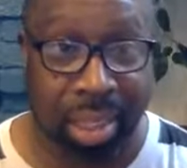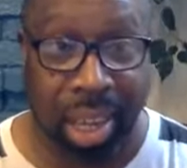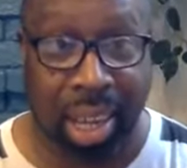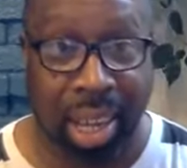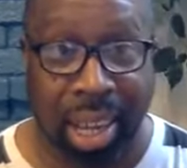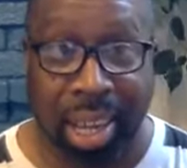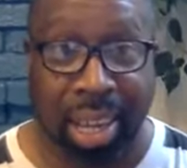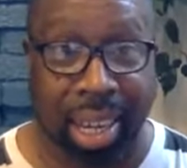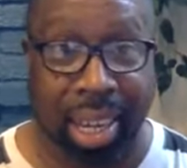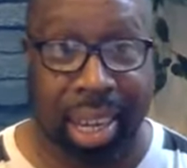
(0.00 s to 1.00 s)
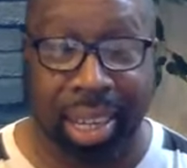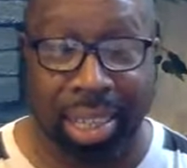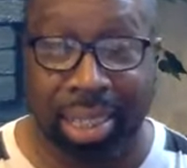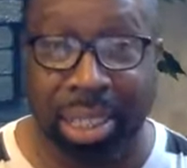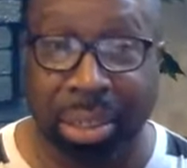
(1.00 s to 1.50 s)
uh,
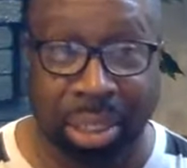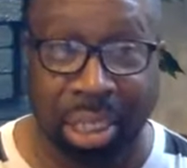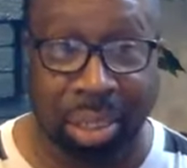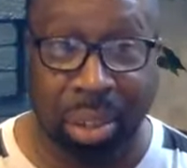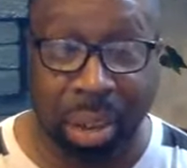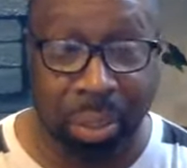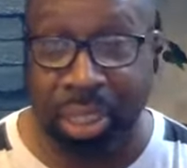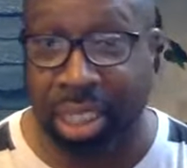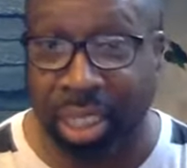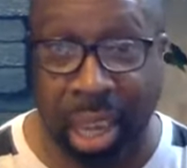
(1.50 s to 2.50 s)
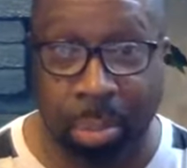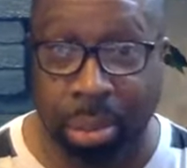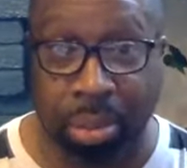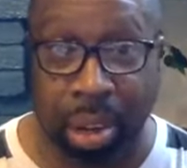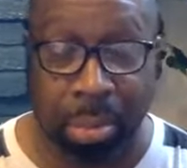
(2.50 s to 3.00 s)
it's interesting. Whenever you see scalpels
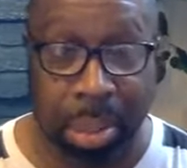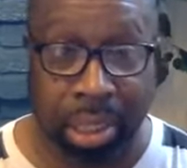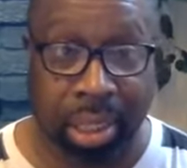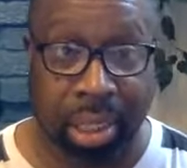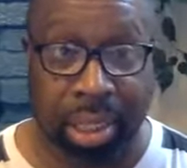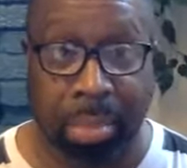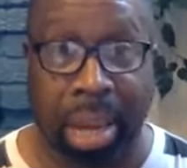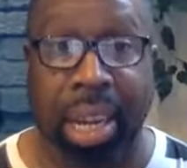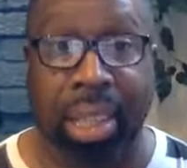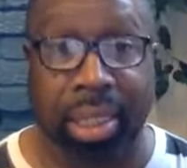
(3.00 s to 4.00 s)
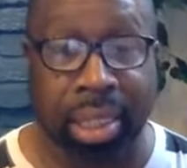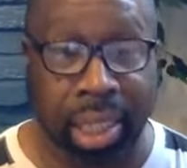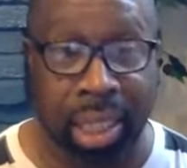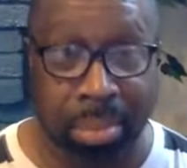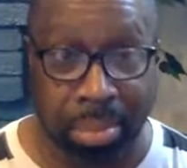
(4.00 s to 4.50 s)
around a business, somebody has
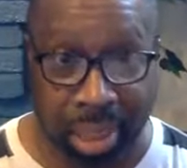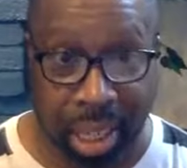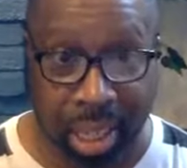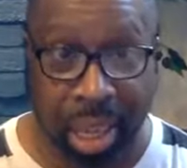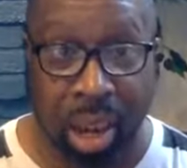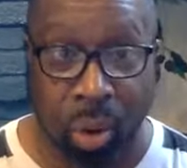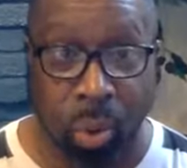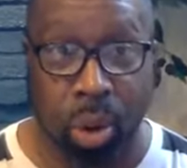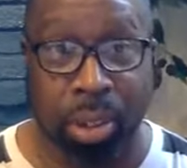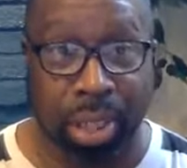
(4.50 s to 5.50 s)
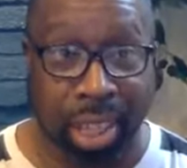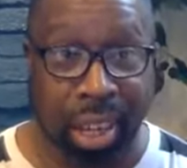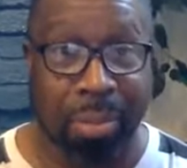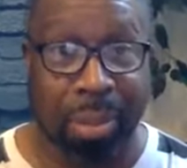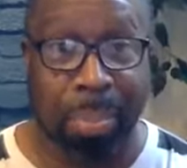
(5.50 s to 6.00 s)
deemed it worthy
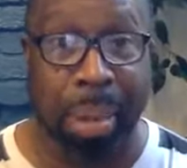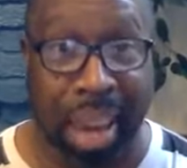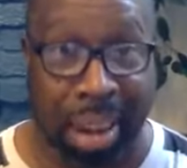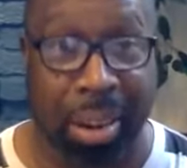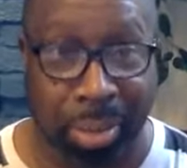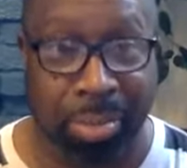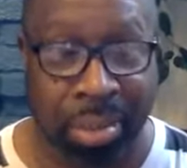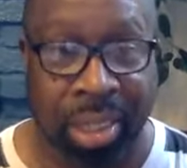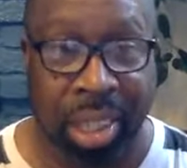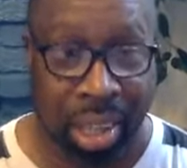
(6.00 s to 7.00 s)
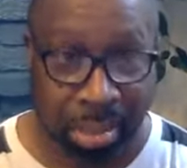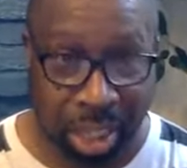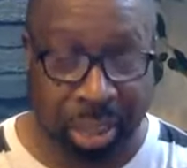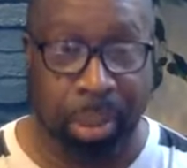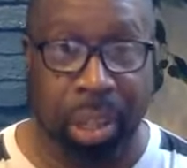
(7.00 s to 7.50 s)
of repair.
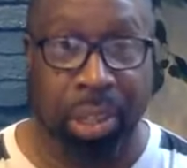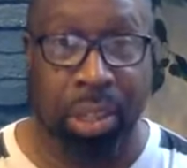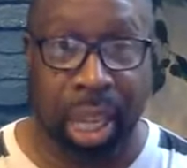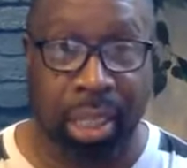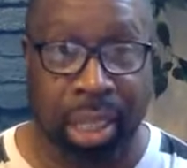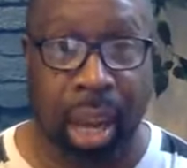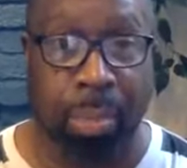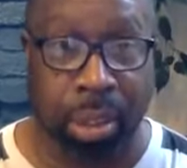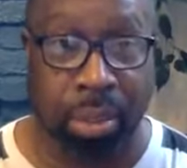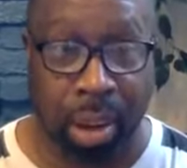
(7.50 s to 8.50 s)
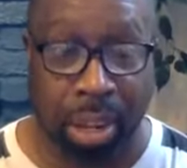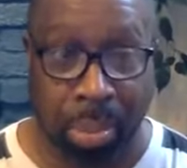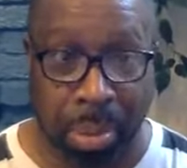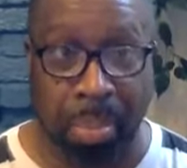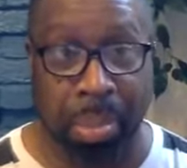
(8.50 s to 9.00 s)
Just because you got scalpel around you,
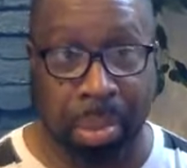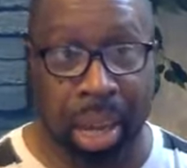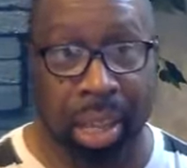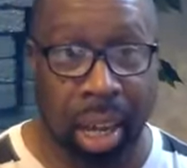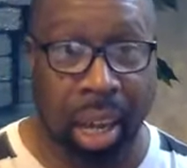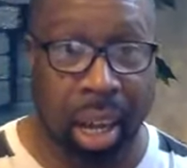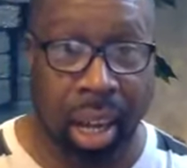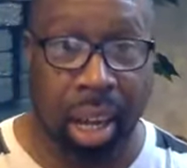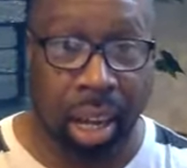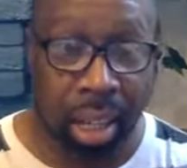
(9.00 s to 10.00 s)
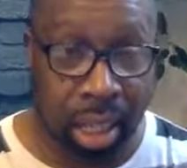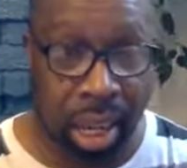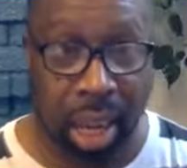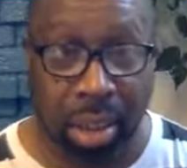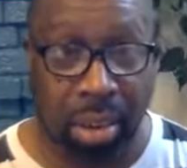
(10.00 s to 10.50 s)
people might uh, look
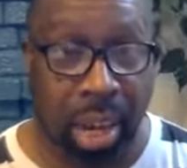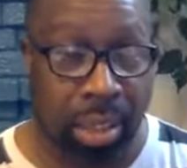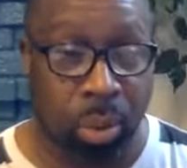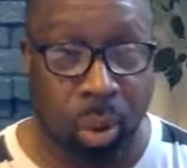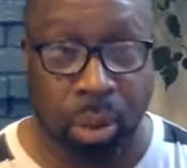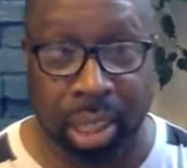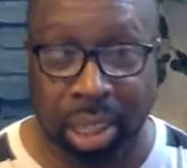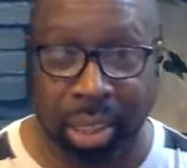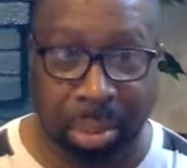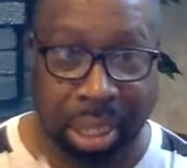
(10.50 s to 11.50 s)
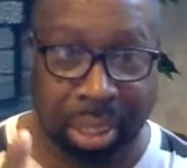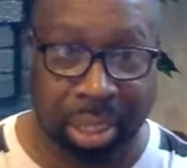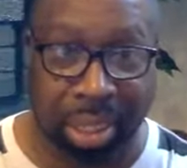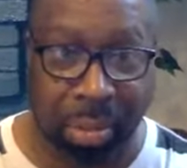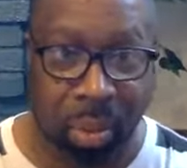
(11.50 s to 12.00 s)
at you as worthless, but there's
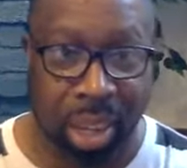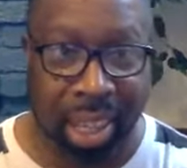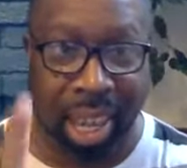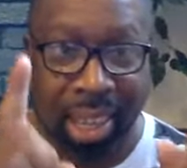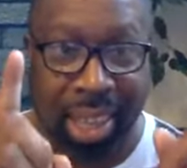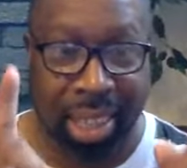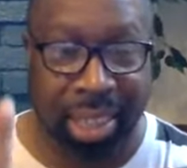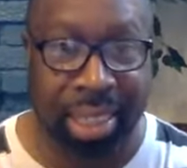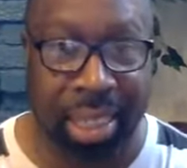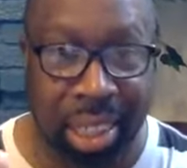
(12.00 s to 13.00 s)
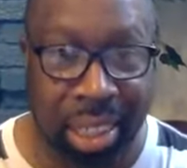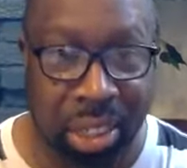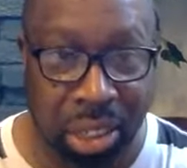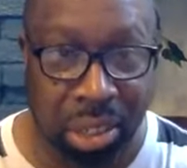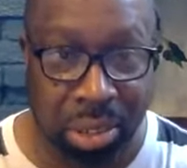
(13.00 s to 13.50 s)
someone that
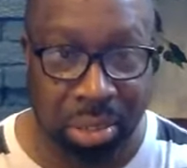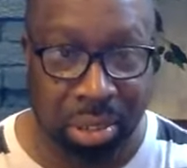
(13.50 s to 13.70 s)
sees you.